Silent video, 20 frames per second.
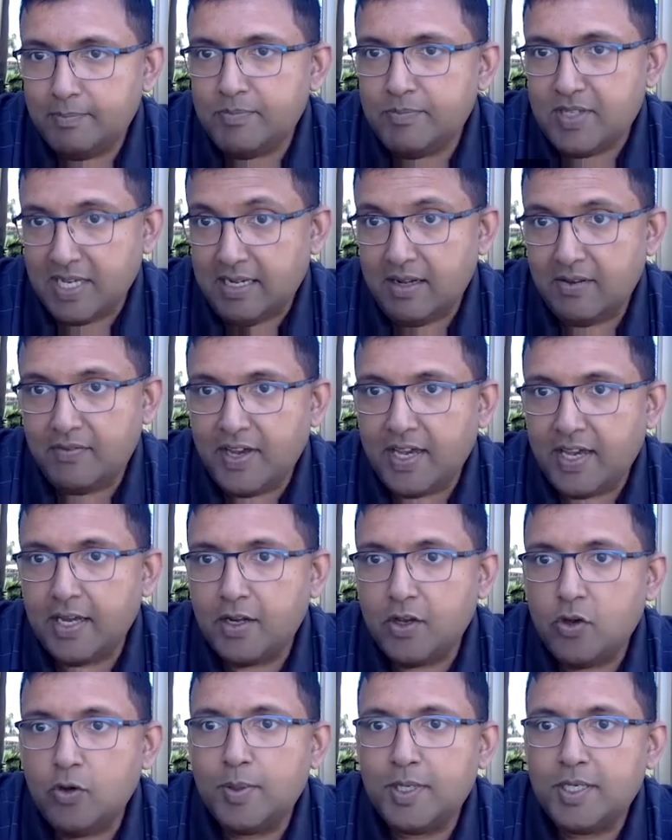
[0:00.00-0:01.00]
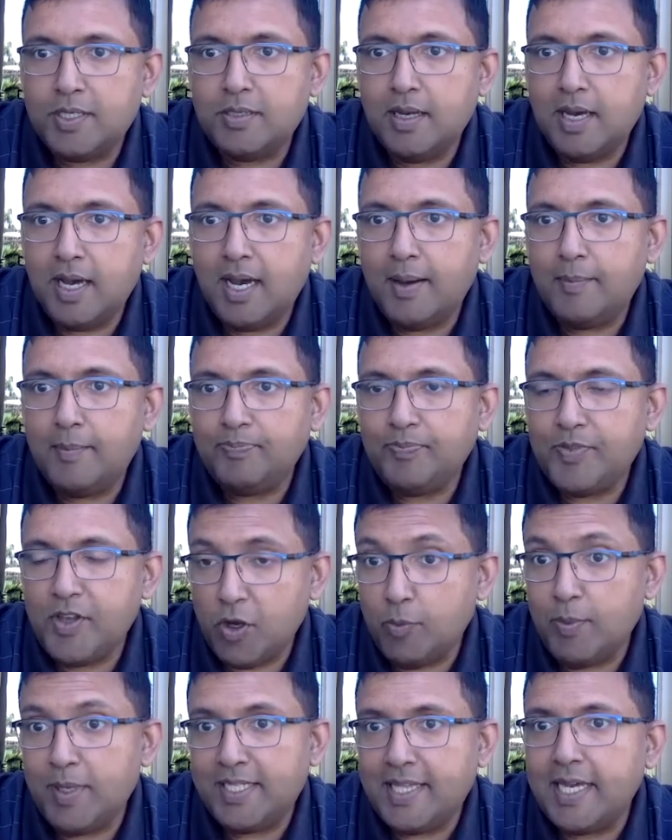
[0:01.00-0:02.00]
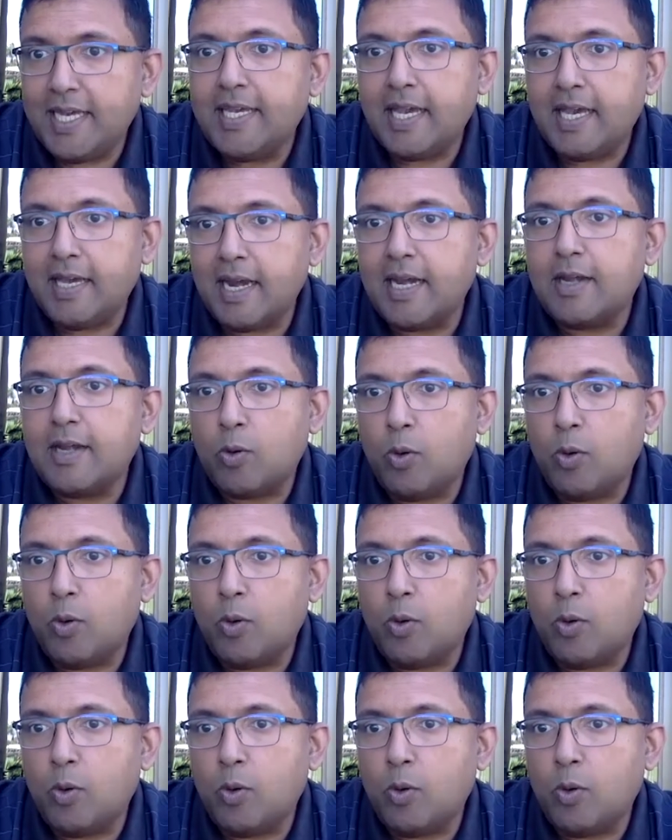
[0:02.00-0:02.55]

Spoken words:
significant human thinking, right?